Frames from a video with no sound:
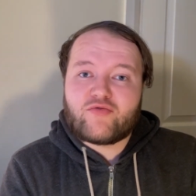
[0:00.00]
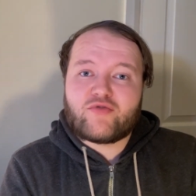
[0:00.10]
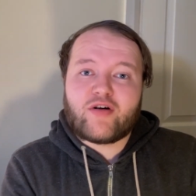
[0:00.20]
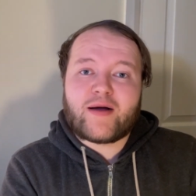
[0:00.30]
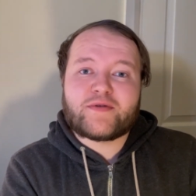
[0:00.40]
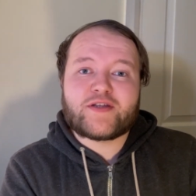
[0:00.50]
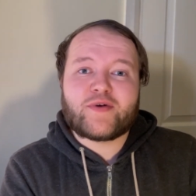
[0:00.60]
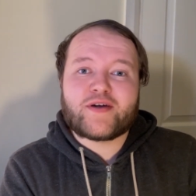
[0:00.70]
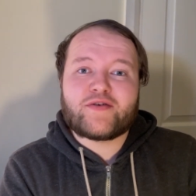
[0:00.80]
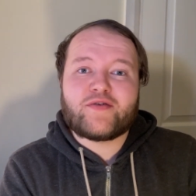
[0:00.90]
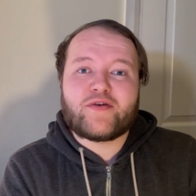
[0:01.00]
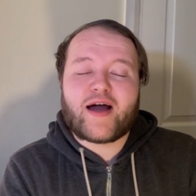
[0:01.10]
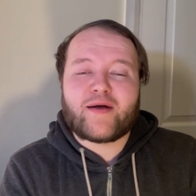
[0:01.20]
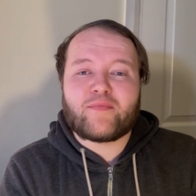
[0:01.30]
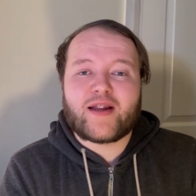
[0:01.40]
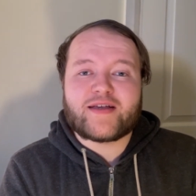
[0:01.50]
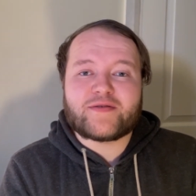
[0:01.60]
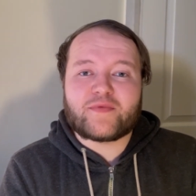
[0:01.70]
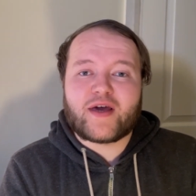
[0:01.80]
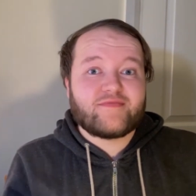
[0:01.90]
roll up to Twinkl and play
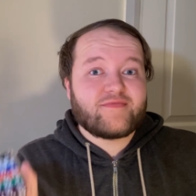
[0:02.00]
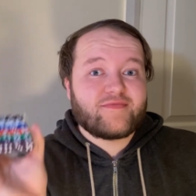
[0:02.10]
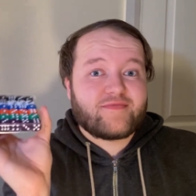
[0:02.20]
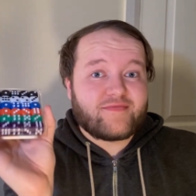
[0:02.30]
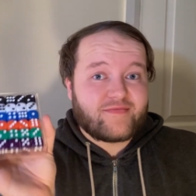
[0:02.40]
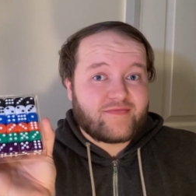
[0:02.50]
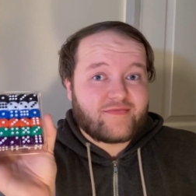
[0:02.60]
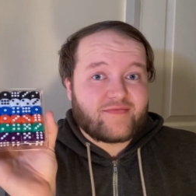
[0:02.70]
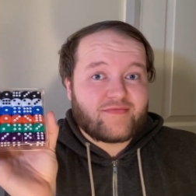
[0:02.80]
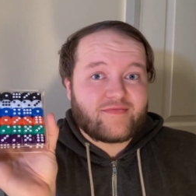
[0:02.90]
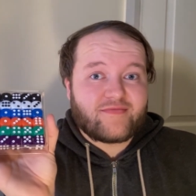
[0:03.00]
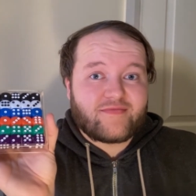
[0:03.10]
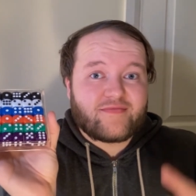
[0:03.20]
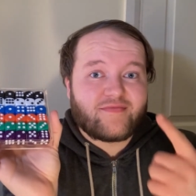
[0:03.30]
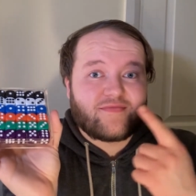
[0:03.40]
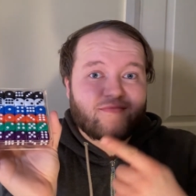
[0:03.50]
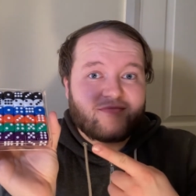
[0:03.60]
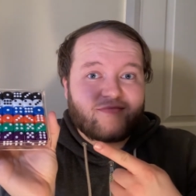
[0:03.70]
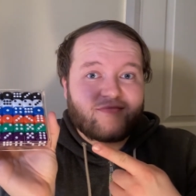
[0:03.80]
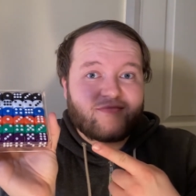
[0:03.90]
some games with some of these
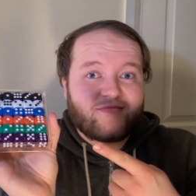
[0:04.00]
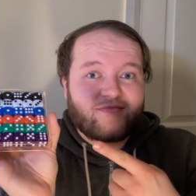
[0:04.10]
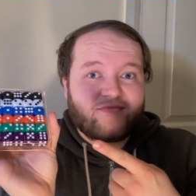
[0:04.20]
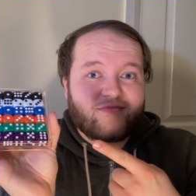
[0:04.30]
dice.